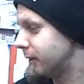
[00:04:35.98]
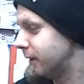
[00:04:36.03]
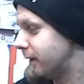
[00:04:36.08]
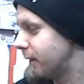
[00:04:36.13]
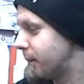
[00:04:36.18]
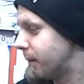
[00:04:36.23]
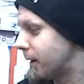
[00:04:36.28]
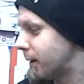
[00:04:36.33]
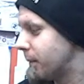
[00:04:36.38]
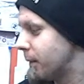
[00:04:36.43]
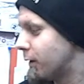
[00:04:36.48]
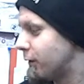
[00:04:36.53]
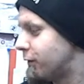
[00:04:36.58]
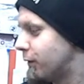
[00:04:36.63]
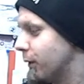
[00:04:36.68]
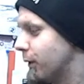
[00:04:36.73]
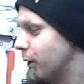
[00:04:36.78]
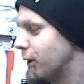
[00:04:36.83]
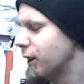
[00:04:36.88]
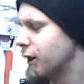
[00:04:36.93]
did the bare metal
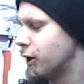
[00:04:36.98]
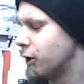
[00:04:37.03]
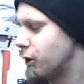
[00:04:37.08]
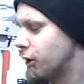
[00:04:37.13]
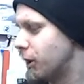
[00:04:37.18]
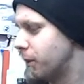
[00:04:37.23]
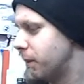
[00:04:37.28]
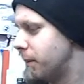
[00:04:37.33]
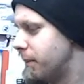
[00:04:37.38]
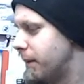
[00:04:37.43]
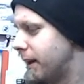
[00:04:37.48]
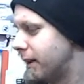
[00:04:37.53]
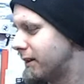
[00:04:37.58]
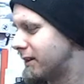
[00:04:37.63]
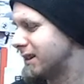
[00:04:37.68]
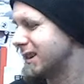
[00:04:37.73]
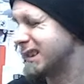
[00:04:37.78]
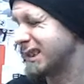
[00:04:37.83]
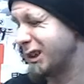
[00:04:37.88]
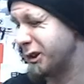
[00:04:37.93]
foil, could have been
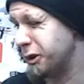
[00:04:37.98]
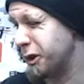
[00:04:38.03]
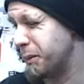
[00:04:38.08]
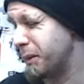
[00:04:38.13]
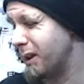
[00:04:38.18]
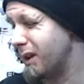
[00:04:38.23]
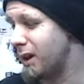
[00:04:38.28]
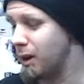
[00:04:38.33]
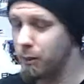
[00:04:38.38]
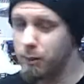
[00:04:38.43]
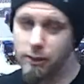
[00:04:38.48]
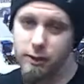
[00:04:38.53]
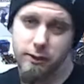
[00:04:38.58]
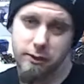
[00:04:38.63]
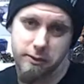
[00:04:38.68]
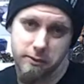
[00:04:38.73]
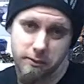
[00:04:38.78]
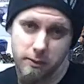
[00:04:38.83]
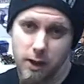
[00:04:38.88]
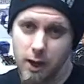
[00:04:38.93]
better, could have been a lot
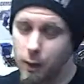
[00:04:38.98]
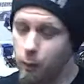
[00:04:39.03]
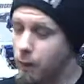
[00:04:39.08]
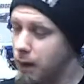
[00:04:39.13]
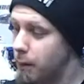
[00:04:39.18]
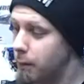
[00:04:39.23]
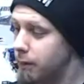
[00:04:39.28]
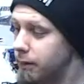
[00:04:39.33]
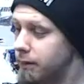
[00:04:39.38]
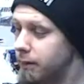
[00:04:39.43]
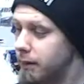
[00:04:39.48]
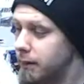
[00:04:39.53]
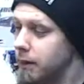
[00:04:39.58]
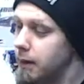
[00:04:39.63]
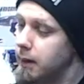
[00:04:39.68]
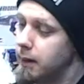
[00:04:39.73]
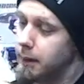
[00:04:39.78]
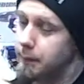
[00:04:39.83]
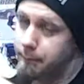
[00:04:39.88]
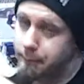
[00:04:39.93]
worse, I went with it,
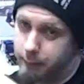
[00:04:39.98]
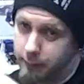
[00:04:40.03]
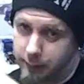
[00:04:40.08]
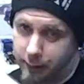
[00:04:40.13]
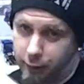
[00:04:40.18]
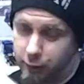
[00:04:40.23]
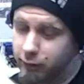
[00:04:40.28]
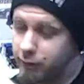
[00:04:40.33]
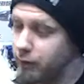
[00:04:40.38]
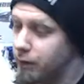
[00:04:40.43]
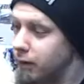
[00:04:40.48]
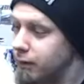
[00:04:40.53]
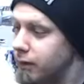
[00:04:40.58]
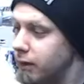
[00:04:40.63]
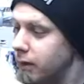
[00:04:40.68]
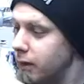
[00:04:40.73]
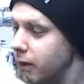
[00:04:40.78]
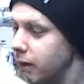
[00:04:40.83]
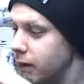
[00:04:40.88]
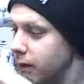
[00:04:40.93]
placed
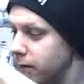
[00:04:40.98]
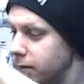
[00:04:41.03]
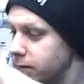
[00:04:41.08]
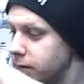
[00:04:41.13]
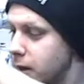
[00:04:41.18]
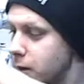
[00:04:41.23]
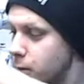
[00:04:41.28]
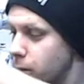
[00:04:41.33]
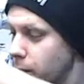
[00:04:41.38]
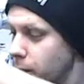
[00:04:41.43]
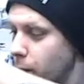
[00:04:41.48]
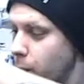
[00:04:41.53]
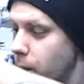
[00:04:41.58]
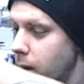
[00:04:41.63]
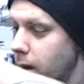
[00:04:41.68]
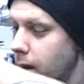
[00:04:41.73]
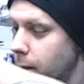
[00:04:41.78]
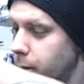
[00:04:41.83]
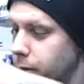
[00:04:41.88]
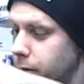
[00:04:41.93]
silver, did really
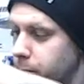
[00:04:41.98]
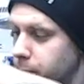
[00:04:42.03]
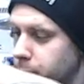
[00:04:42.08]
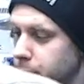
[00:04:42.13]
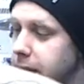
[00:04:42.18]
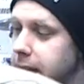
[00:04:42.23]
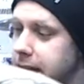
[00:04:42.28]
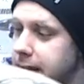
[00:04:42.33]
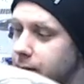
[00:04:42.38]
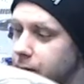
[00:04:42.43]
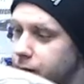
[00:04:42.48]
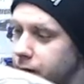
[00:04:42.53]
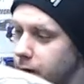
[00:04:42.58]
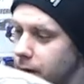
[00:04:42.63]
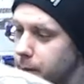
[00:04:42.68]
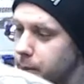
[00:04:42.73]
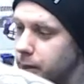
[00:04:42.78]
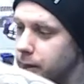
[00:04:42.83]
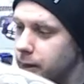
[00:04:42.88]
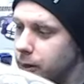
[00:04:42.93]
well, I was pleased,
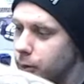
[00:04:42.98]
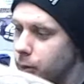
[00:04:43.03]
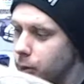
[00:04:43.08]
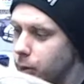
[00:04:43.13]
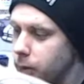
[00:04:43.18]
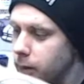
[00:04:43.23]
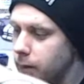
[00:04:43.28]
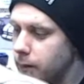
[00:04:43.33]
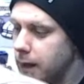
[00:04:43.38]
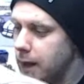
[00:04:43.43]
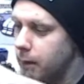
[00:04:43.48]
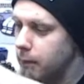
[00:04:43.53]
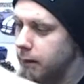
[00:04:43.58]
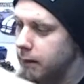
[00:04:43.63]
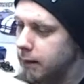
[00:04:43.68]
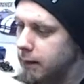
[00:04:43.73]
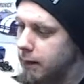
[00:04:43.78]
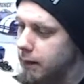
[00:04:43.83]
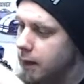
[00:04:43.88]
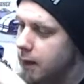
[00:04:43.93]
very pleased with how
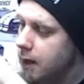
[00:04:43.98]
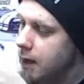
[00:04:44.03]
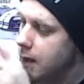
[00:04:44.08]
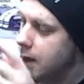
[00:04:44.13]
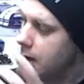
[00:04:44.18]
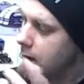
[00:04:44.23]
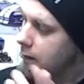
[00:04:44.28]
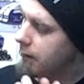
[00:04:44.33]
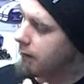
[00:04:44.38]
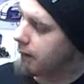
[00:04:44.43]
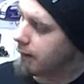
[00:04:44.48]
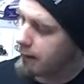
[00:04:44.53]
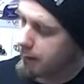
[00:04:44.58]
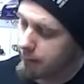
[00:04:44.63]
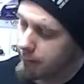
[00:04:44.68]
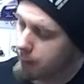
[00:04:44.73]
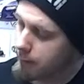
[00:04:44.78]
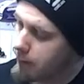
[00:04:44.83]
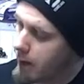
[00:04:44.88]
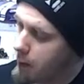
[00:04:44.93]
I did it.
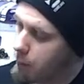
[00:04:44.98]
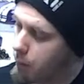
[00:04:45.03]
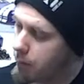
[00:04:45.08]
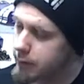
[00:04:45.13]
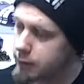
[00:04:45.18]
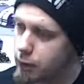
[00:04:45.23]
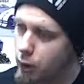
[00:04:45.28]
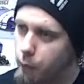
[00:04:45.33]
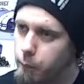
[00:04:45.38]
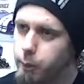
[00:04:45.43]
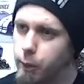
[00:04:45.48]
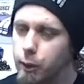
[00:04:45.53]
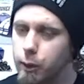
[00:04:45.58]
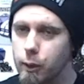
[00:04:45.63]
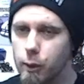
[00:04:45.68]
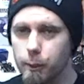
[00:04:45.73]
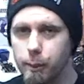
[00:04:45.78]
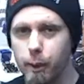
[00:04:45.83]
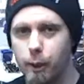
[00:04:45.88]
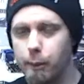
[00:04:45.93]
I wanted to go
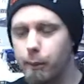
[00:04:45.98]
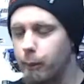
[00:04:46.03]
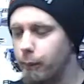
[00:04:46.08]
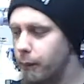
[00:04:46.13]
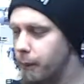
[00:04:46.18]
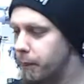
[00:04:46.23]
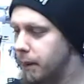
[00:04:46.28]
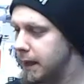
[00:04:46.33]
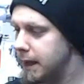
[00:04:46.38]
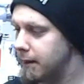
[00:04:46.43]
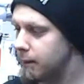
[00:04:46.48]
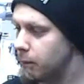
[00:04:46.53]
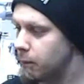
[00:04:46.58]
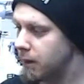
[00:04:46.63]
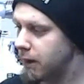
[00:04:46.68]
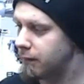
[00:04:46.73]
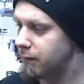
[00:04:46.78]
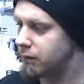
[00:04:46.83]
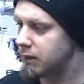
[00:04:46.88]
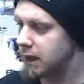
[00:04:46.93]
blue or purple, the paint. The
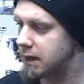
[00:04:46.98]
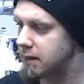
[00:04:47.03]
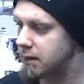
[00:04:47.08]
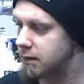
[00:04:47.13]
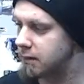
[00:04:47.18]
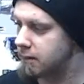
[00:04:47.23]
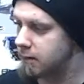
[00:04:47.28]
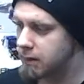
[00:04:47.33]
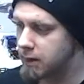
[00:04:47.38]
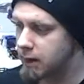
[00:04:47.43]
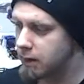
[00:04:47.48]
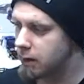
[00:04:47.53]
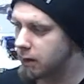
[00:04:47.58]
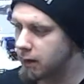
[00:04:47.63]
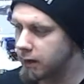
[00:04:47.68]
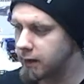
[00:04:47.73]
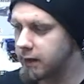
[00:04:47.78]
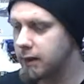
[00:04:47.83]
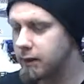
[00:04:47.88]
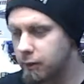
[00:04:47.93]
wife said,
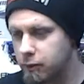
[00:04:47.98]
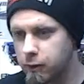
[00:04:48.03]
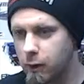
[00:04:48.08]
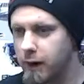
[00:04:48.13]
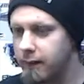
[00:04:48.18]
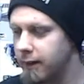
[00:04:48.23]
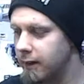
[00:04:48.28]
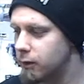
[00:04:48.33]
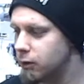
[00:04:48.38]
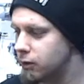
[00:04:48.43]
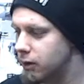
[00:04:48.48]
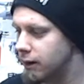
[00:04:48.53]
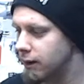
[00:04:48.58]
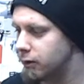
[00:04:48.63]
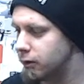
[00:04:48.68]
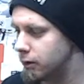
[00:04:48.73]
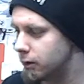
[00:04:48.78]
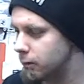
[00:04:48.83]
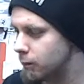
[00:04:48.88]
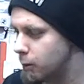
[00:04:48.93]
no, try
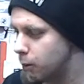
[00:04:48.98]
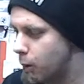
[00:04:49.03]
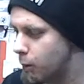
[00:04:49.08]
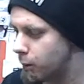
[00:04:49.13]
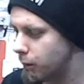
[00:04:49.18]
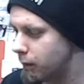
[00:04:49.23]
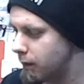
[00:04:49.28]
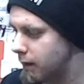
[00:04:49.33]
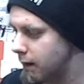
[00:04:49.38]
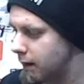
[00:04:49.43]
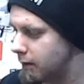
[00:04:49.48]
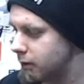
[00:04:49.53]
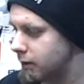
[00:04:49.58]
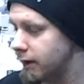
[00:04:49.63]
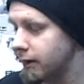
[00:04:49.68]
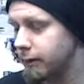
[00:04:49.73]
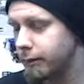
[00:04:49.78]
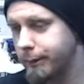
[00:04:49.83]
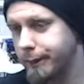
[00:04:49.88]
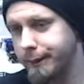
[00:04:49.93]
this. You won't regret it.
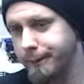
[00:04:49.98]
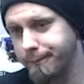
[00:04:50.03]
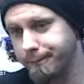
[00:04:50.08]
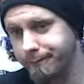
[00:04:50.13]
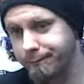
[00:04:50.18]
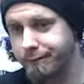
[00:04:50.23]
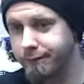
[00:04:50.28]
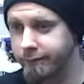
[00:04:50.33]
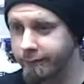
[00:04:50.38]
Try this. Well,